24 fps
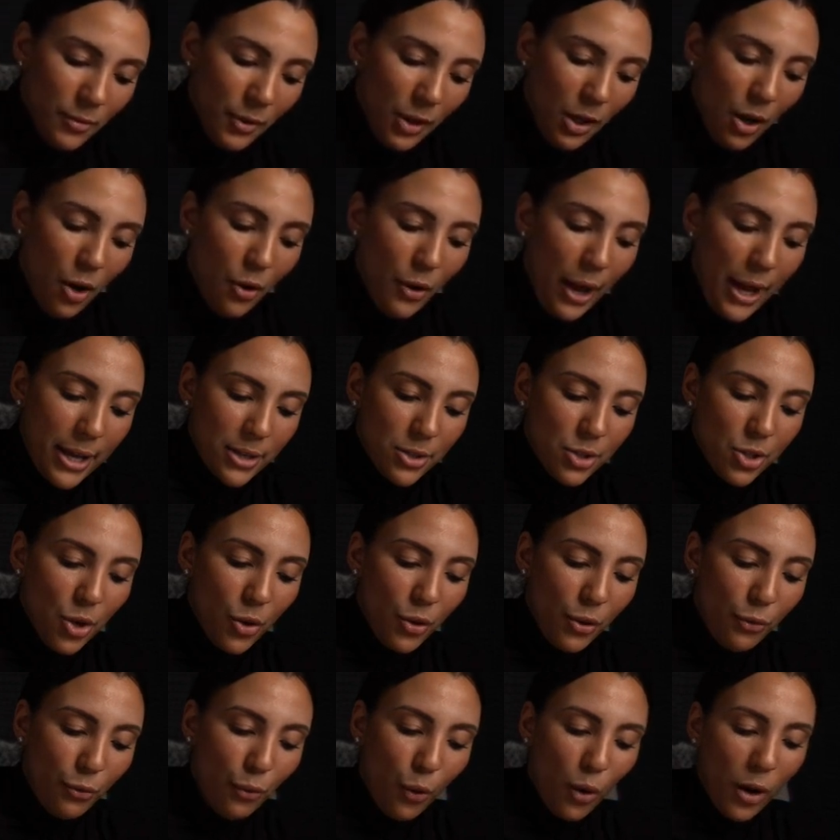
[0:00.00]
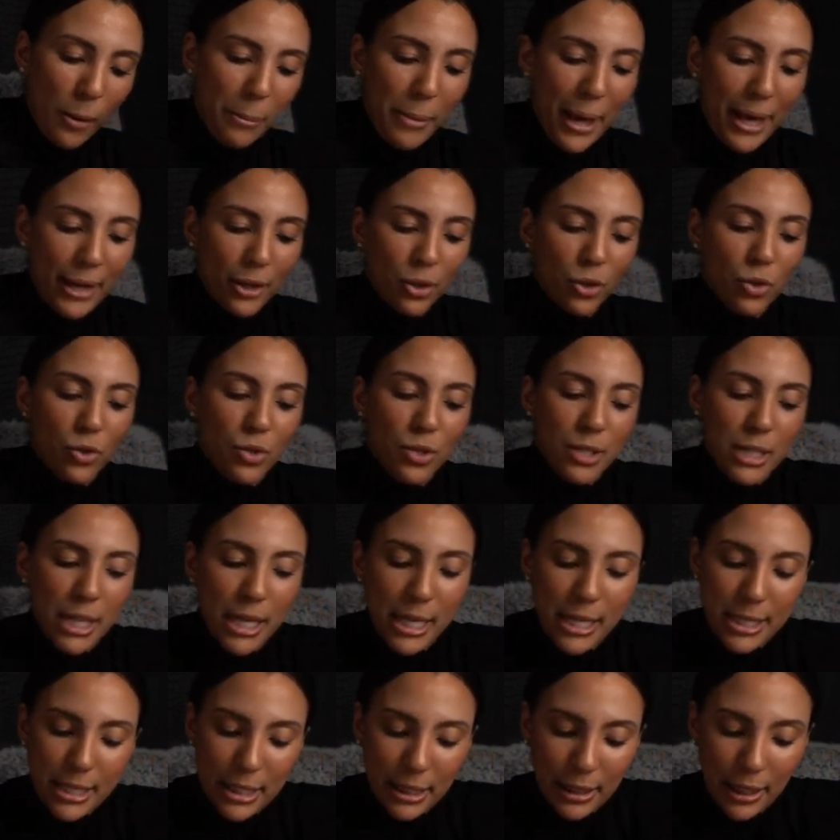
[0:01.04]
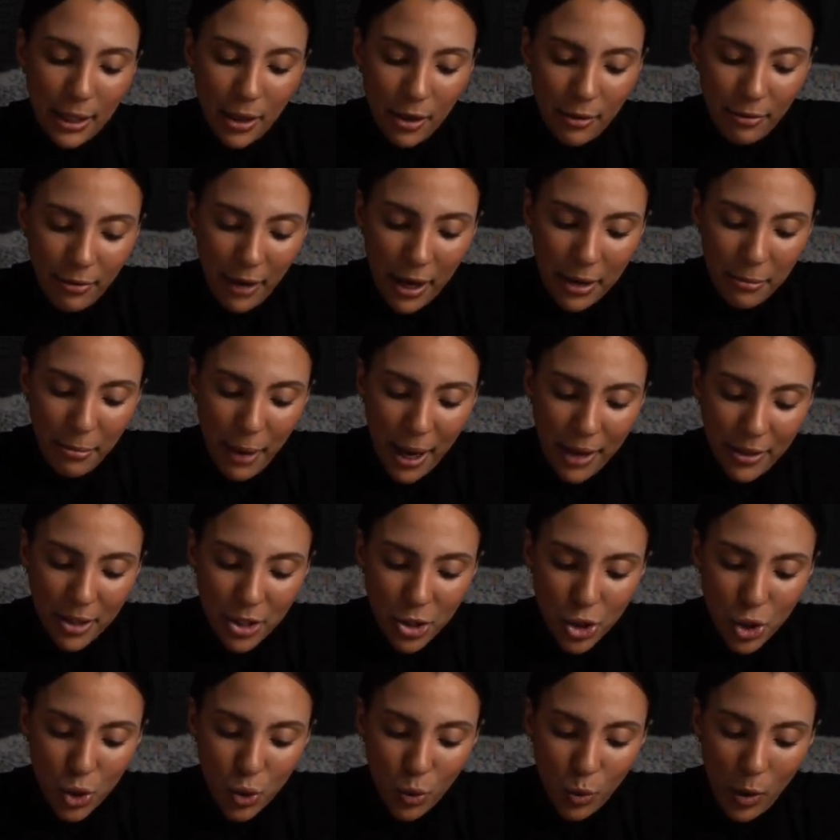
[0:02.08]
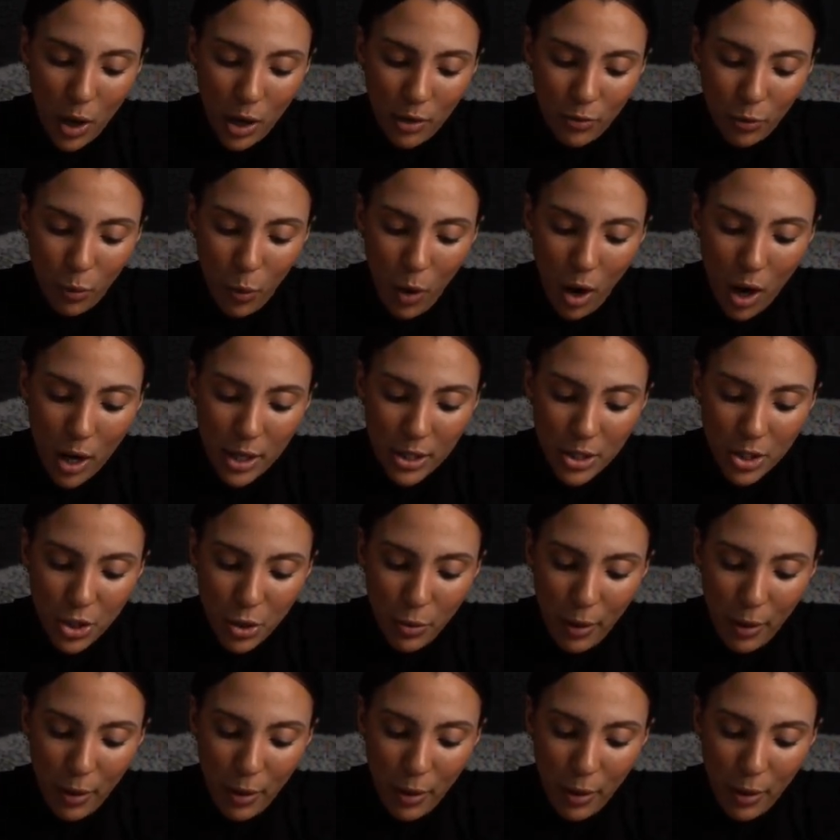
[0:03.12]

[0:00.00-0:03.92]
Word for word: Okay, so the Four of Pentacles is clarified by the Two of Wands.